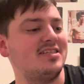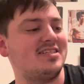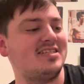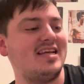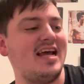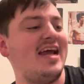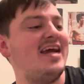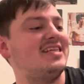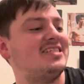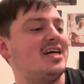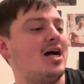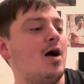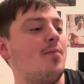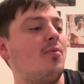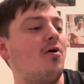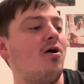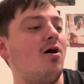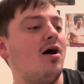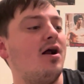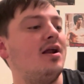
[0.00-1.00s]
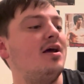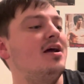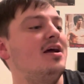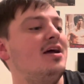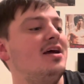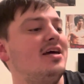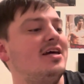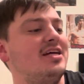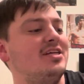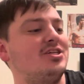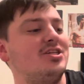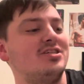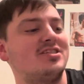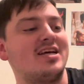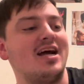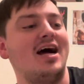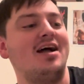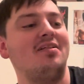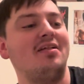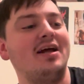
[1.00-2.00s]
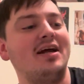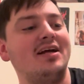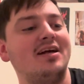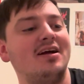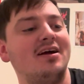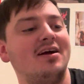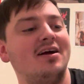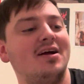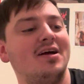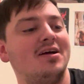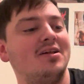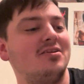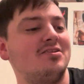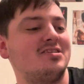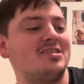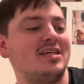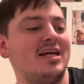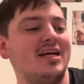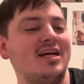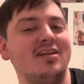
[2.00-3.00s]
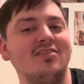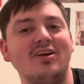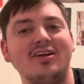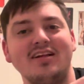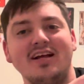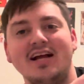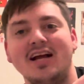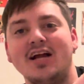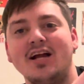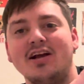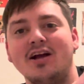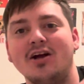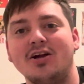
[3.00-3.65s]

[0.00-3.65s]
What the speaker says: tank top on, and she's got like looks like a